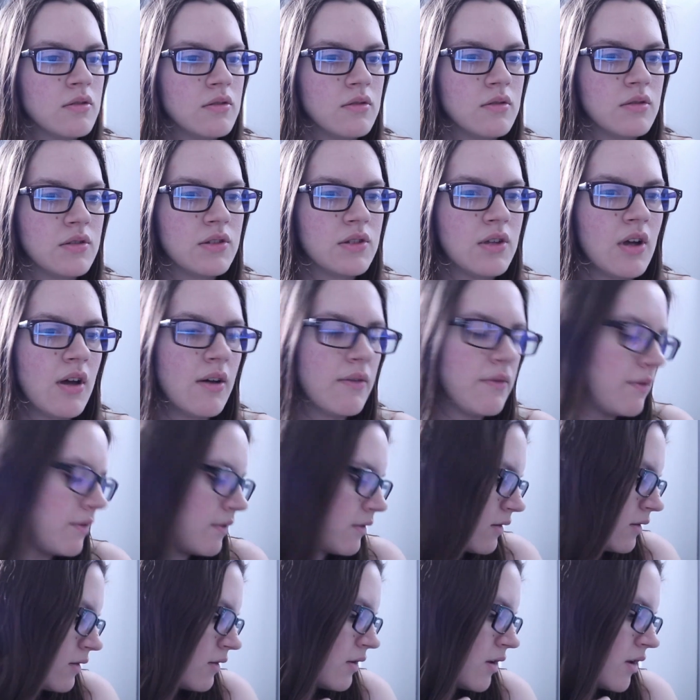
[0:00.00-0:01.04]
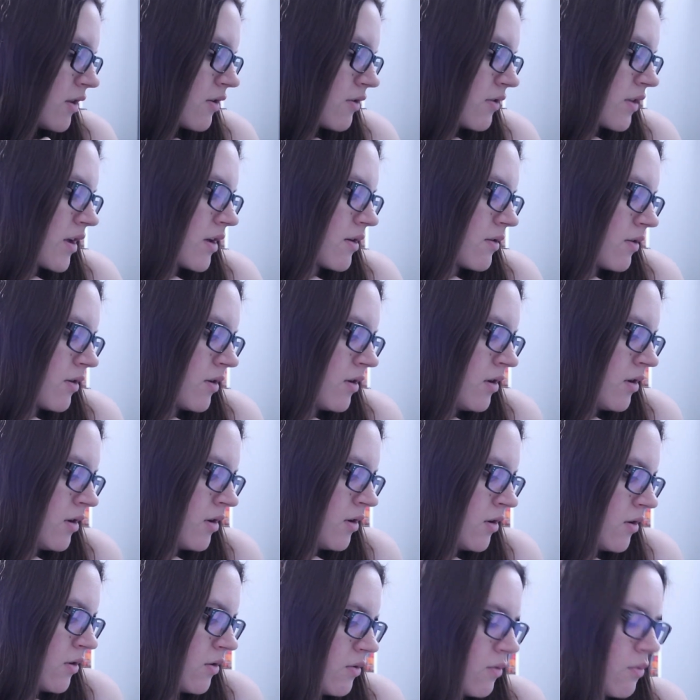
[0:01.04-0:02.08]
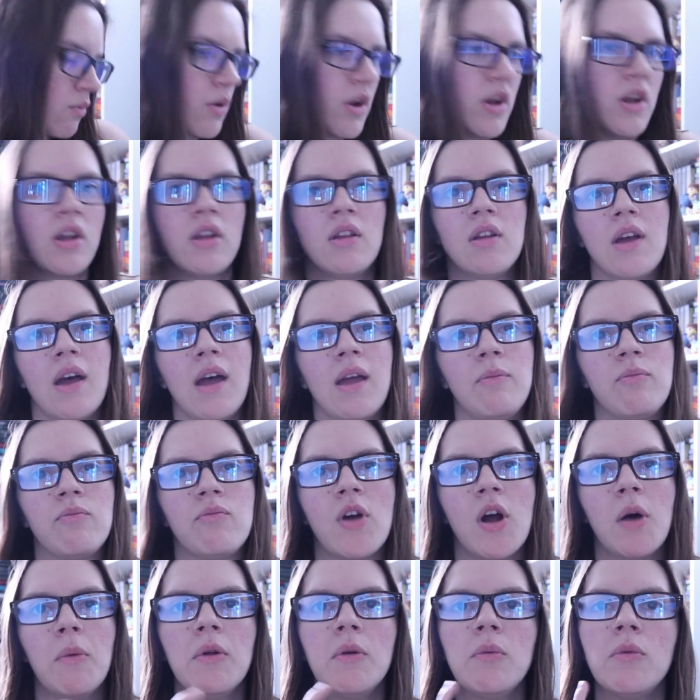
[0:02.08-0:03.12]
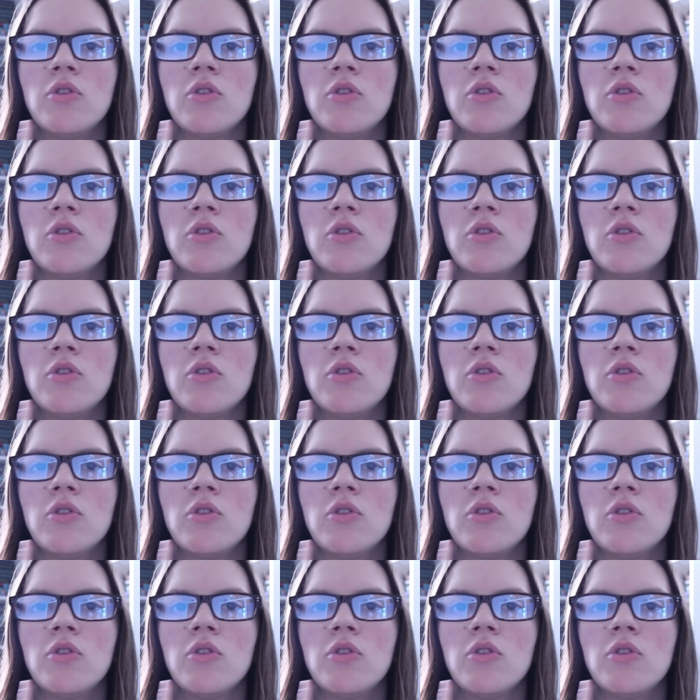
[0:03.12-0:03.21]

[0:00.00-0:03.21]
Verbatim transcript: stuff other than reading. I probably